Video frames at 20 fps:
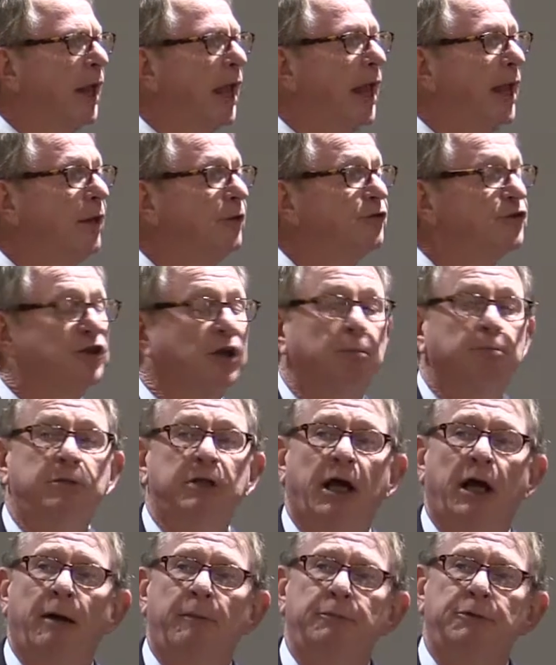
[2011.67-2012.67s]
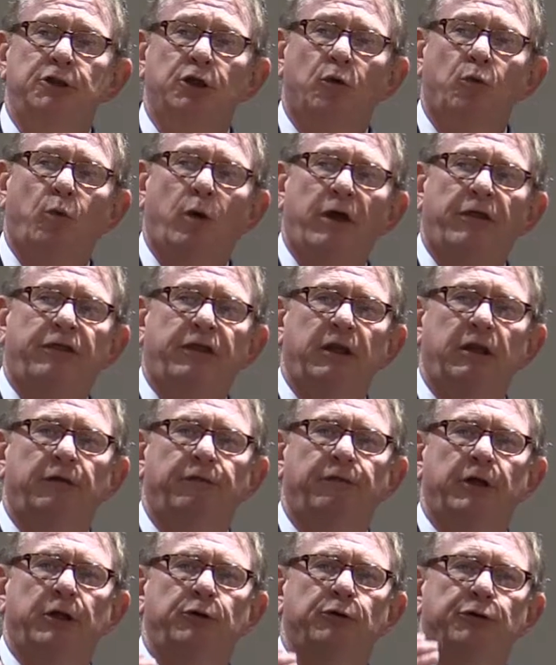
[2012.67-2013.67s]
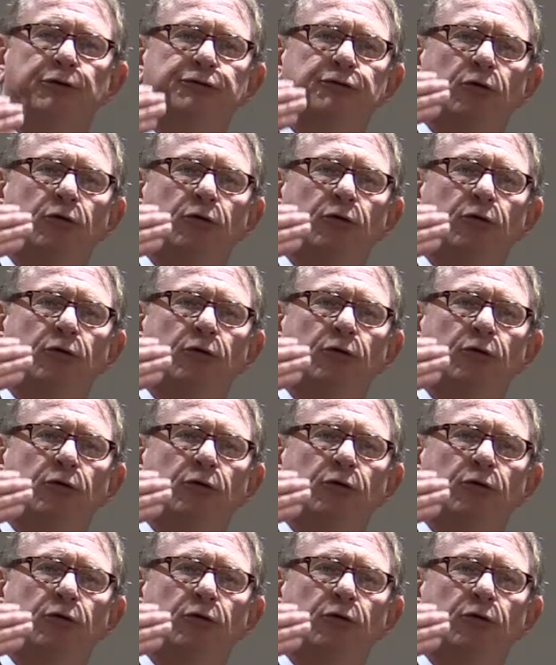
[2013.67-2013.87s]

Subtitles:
And sometimes you're with individuals